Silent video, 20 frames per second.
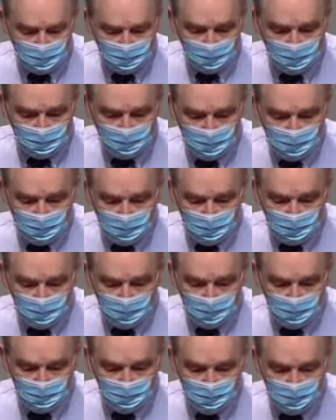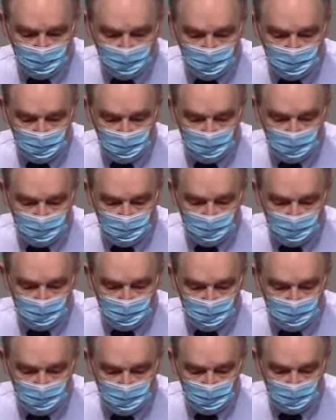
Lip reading: Nothing is said.